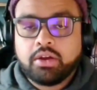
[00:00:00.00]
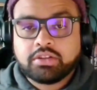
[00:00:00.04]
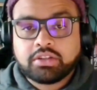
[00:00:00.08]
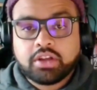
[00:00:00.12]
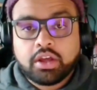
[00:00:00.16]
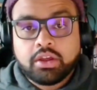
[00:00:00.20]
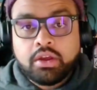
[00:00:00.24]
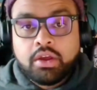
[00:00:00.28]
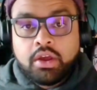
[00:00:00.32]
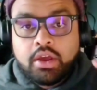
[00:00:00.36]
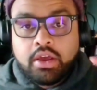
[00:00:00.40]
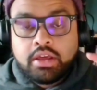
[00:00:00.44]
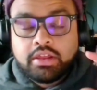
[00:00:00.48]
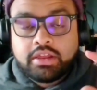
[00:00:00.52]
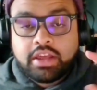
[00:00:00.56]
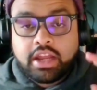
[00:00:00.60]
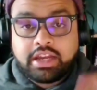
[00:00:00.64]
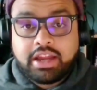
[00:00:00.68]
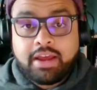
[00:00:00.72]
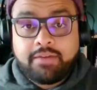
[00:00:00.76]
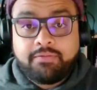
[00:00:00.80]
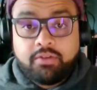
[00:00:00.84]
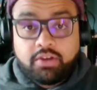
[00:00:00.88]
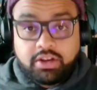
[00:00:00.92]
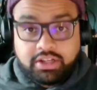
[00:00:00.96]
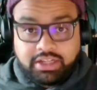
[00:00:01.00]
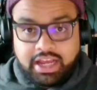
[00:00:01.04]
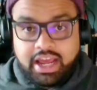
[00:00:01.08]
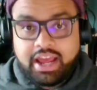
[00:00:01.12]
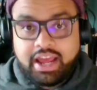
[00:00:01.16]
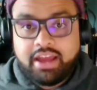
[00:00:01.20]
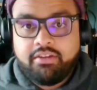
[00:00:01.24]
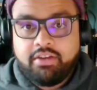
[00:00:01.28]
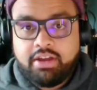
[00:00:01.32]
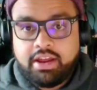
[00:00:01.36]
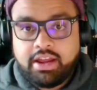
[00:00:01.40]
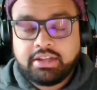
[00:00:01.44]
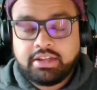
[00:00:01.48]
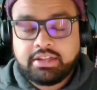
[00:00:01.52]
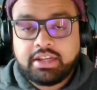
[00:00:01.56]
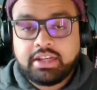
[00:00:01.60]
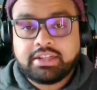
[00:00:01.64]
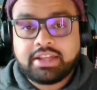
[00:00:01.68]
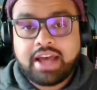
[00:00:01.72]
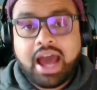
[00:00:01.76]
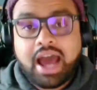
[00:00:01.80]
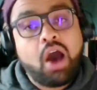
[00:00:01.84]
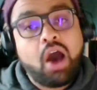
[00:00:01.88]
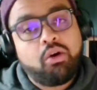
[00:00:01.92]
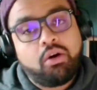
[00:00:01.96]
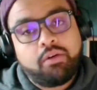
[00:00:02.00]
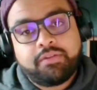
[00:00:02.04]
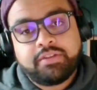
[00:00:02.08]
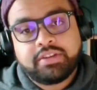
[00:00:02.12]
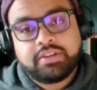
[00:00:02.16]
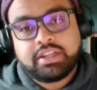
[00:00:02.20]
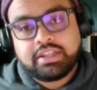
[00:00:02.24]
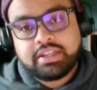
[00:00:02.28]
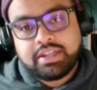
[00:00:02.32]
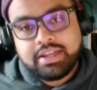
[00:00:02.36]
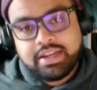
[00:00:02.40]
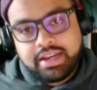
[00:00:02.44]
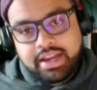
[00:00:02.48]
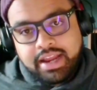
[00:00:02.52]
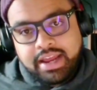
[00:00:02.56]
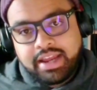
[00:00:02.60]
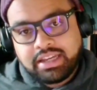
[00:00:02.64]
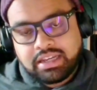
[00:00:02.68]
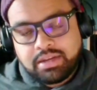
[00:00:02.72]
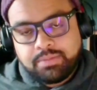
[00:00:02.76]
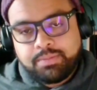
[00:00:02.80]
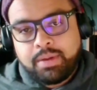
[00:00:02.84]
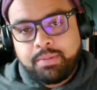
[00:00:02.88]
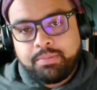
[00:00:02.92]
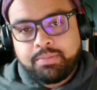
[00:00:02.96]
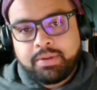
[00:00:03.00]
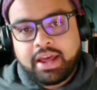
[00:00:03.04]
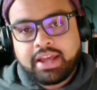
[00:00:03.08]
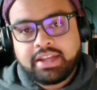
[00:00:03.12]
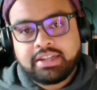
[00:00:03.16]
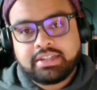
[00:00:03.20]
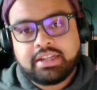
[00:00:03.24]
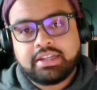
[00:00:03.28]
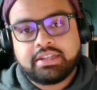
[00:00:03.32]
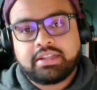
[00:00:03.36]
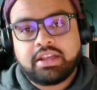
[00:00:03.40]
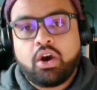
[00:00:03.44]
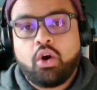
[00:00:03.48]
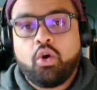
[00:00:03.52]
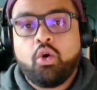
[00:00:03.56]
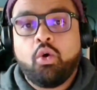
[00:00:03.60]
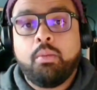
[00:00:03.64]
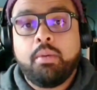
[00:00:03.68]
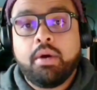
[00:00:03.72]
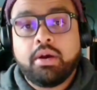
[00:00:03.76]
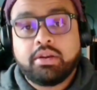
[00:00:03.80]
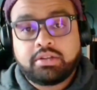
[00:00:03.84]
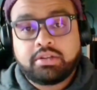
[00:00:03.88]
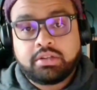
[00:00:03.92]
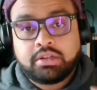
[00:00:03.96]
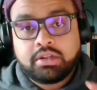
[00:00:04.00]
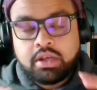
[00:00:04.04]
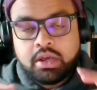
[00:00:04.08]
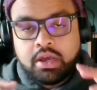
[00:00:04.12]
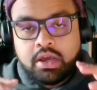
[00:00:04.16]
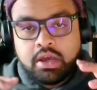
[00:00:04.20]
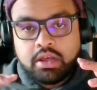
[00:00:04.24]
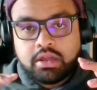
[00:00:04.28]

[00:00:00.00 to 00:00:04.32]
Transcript: So the difference here is that our offices need to be places that almost